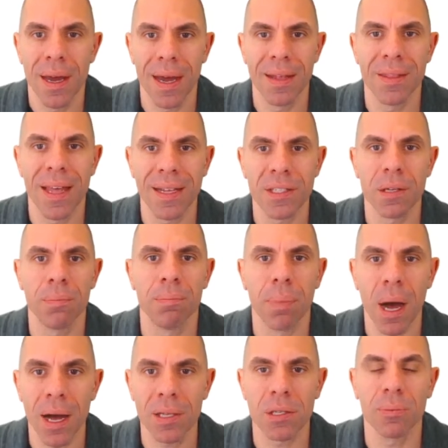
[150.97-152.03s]
And that's
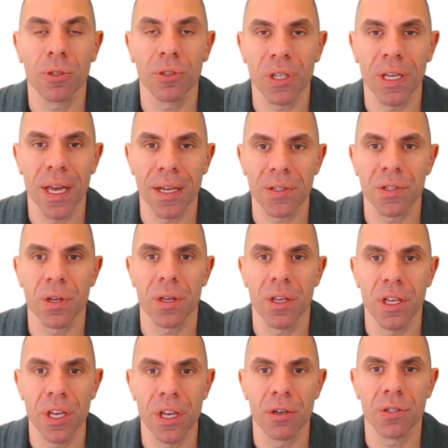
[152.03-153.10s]
impossible to guess
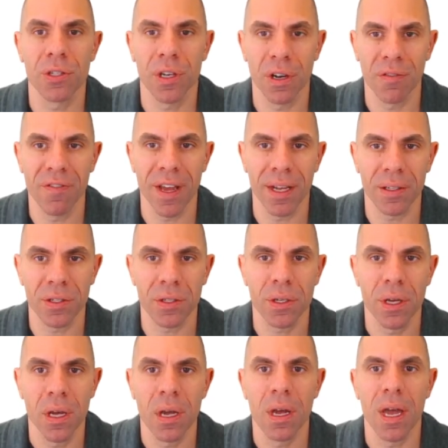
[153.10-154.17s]
years in advance.
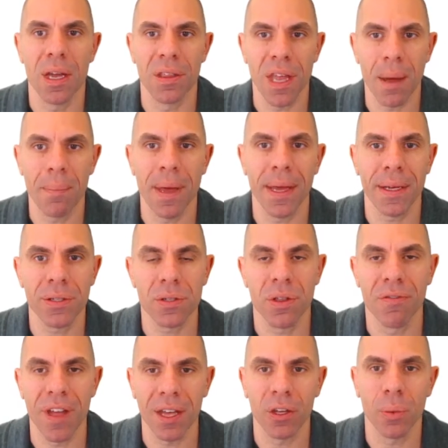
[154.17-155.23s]
And that makes the
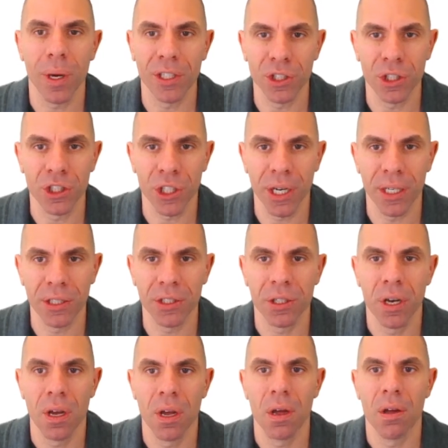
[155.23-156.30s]
valuation change
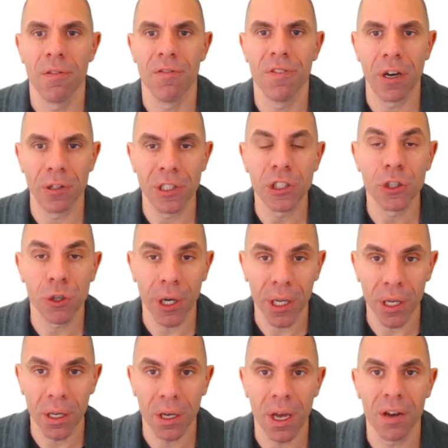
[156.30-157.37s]
very
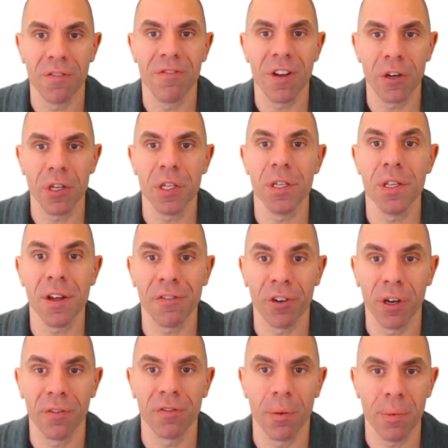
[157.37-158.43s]
tricky and very
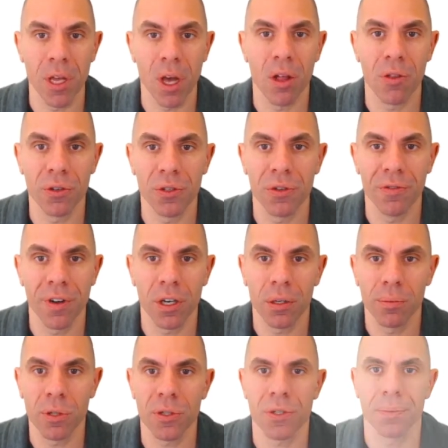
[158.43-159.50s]
different from the other two
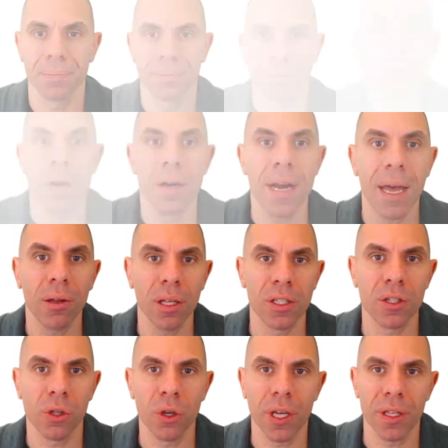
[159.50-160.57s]
variables. Now
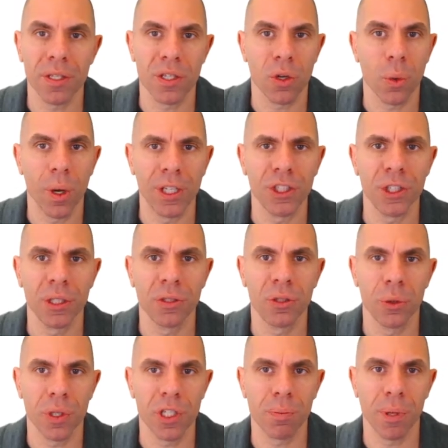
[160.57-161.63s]
let's look at this equation
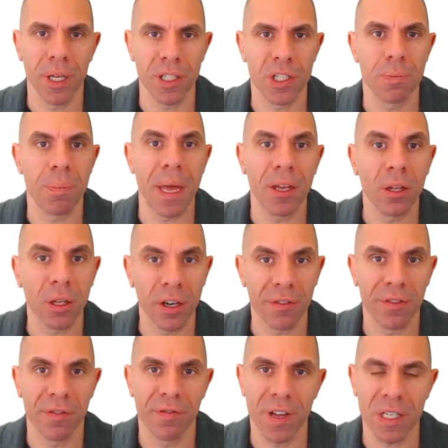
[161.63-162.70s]
to explain
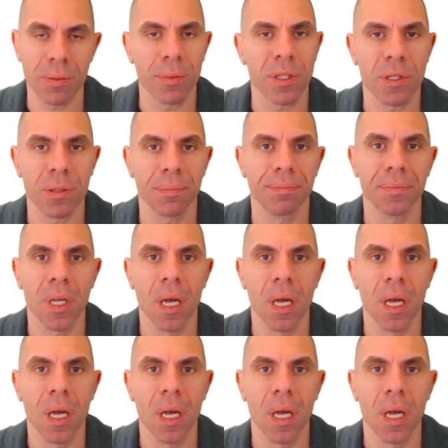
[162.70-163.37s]
speculative investments.